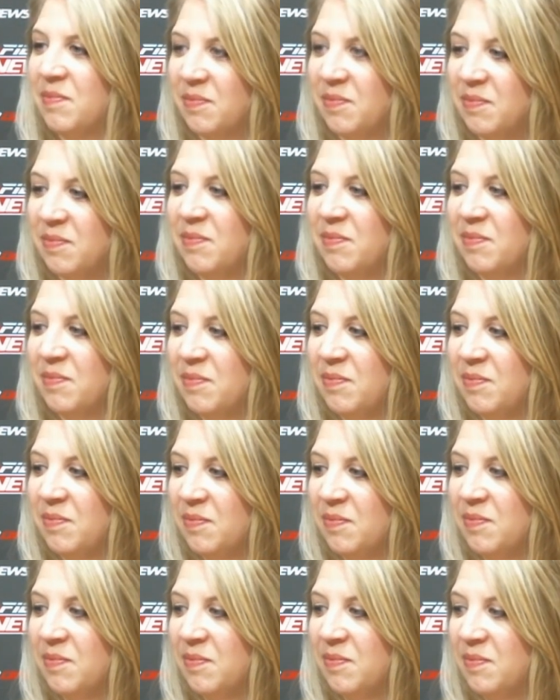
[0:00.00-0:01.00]

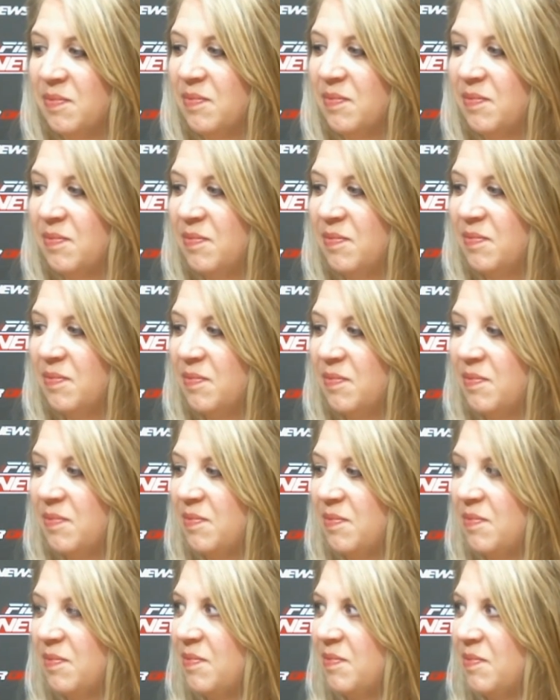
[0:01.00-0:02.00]

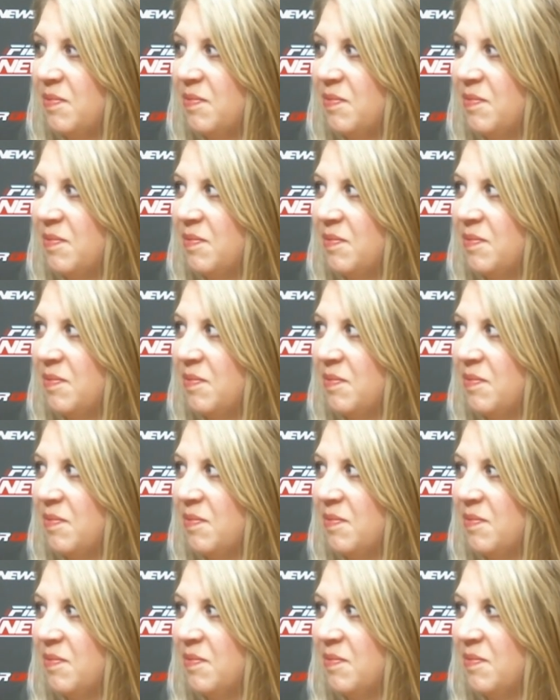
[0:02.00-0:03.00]

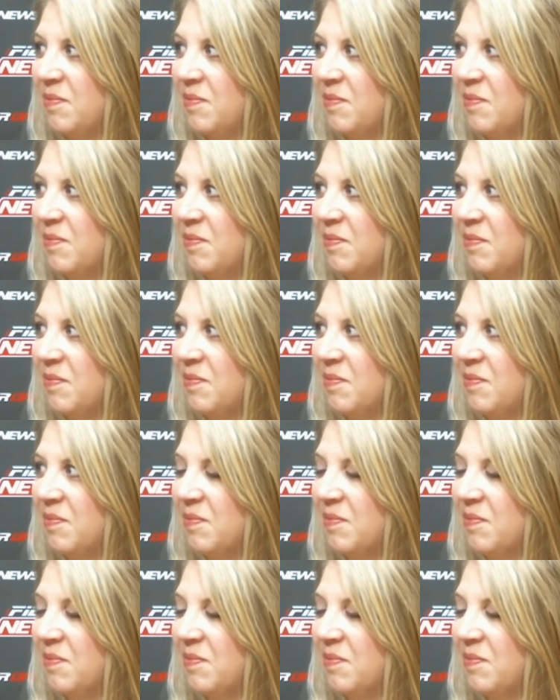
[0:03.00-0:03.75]
(not speaking)